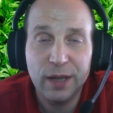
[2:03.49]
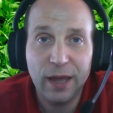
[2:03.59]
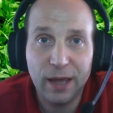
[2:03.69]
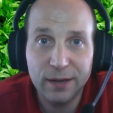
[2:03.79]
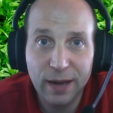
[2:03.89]

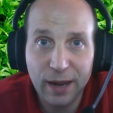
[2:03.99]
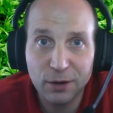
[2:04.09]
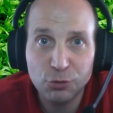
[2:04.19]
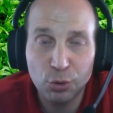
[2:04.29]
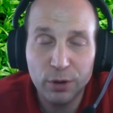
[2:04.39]
and
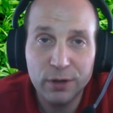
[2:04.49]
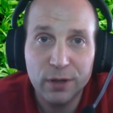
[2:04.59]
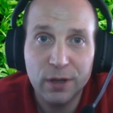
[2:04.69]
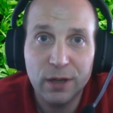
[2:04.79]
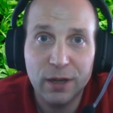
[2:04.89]
Android
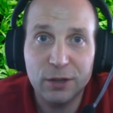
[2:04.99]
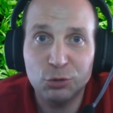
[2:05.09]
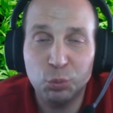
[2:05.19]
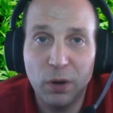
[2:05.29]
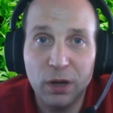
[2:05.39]

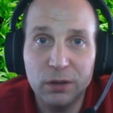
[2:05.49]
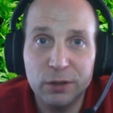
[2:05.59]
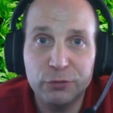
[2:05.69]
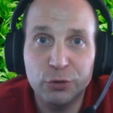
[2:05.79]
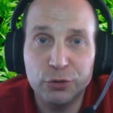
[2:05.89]
as well.
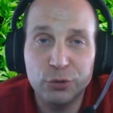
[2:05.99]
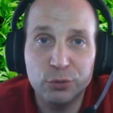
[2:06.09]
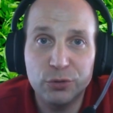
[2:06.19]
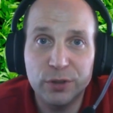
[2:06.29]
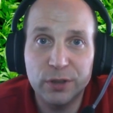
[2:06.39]
If you're
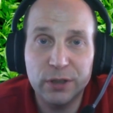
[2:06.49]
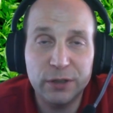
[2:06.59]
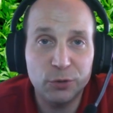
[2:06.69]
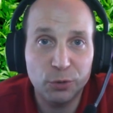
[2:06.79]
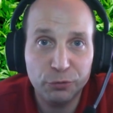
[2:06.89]
using
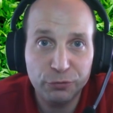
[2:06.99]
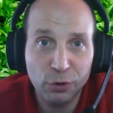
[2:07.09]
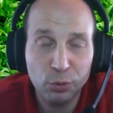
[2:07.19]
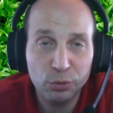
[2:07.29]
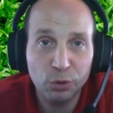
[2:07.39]
either a
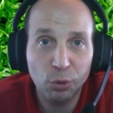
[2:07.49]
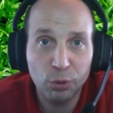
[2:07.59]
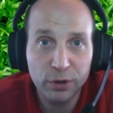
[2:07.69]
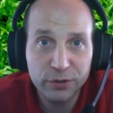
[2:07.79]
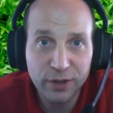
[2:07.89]
phone
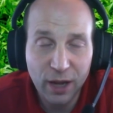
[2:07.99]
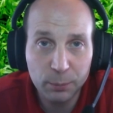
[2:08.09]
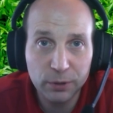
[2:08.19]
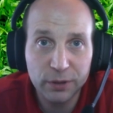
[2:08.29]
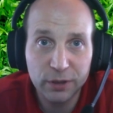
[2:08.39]
or a
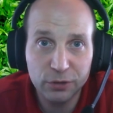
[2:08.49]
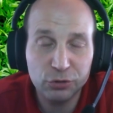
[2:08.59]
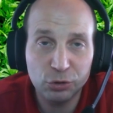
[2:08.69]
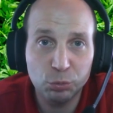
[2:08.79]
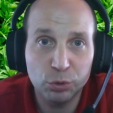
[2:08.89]
tablet, it
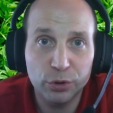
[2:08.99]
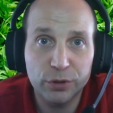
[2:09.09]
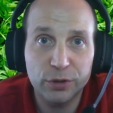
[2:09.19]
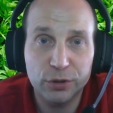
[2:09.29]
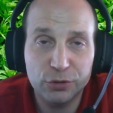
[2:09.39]
should
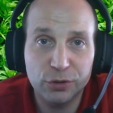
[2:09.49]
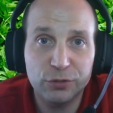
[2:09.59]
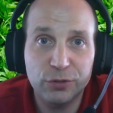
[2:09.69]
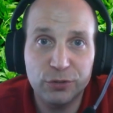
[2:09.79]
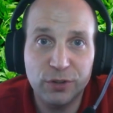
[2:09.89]
work
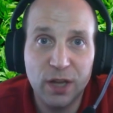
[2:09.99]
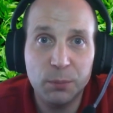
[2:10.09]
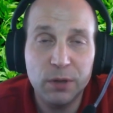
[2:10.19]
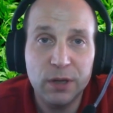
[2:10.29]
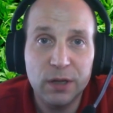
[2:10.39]
just the
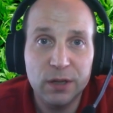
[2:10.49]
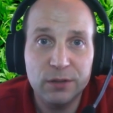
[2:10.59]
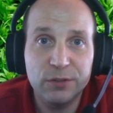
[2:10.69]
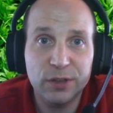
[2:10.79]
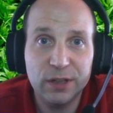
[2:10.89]
same
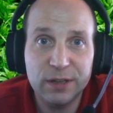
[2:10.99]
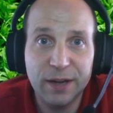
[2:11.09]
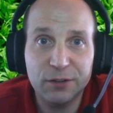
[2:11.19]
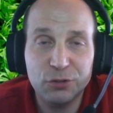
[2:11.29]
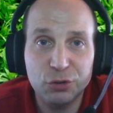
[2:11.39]
to
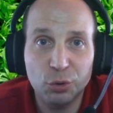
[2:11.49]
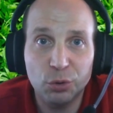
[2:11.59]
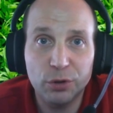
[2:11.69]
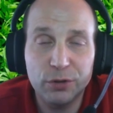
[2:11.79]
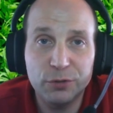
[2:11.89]
connect
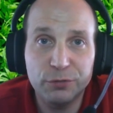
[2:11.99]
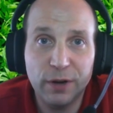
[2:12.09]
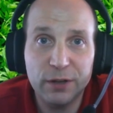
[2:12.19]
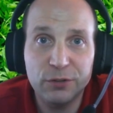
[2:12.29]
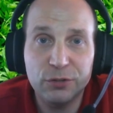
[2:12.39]
your
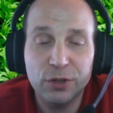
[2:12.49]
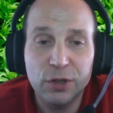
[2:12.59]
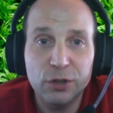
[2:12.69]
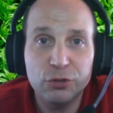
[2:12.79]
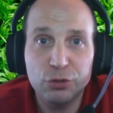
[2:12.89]
device
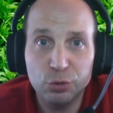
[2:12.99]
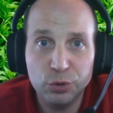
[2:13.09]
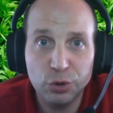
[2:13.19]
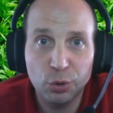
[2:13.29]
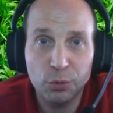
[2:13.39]

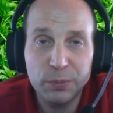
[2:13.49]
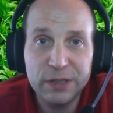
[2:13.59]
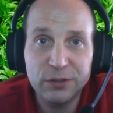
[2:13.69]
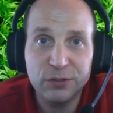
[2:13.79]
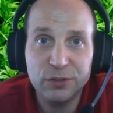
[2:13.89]
to your
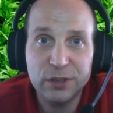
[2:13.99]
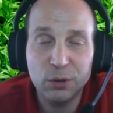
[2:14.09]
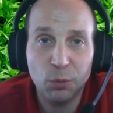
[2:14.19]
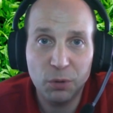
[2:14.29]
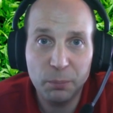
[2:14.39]

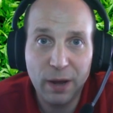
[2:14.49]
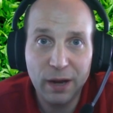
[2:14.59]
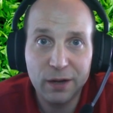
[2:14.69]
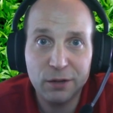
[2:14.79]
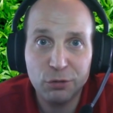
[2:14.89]
PC or
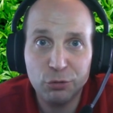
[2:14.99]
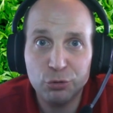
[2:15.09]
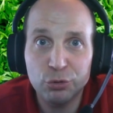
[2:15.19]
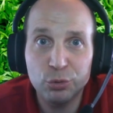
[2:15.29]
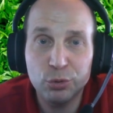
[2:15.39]
Mac
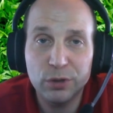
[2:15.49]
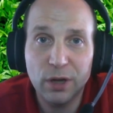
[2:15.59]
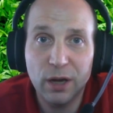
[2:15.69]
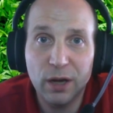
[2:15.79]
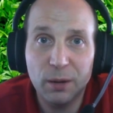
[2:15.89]
through
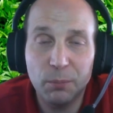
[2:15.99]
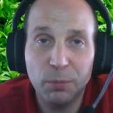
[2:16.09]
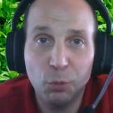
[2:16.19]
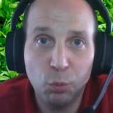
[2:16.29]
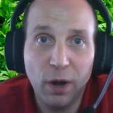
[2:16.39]
um,
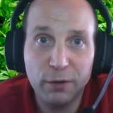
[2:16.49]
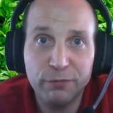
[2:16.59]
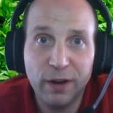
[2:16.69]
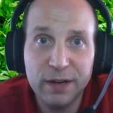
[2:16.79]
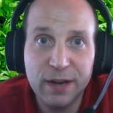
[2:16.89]
the
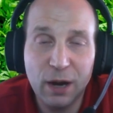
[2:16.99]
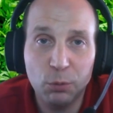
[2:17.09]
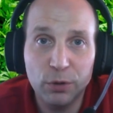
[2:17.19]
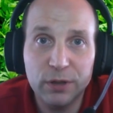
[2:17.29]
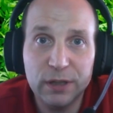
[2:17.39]
Wi-Fi
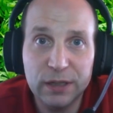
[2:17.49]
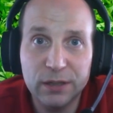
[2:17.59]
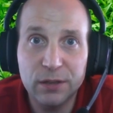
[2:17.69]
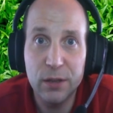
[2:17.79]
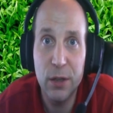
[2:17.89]
network in